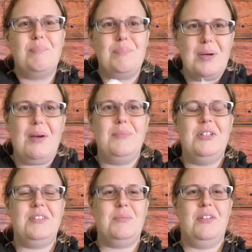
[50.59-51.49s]
But I'm
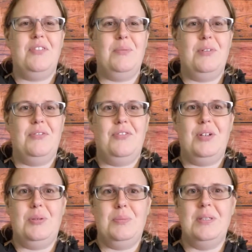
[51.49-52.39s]
using my phone to
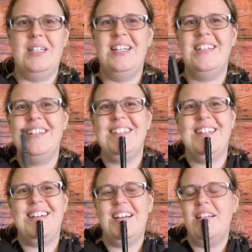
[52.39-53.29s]
film. Oh